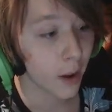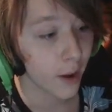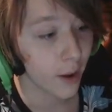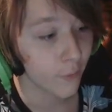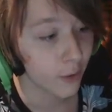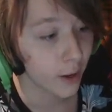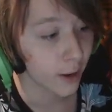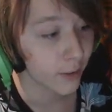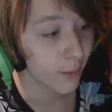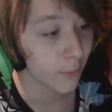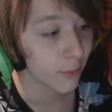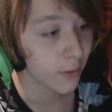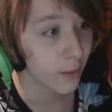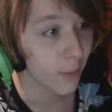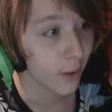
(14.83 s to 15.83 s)
if you guys haven't
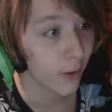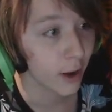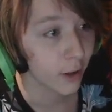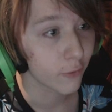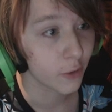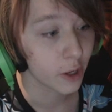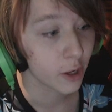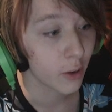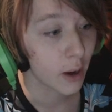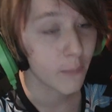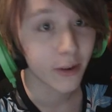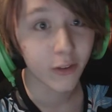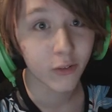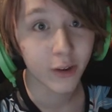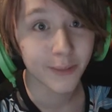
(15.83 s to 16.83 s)
seen my last video, I
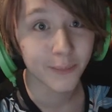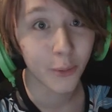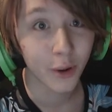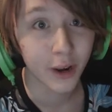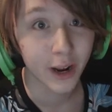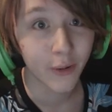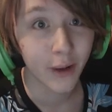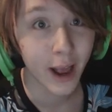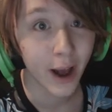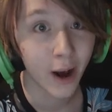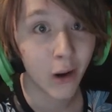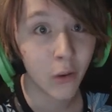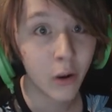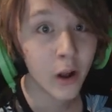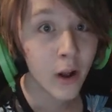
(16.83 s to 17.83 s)
basically pointed out
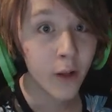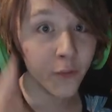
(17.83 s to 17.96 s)
how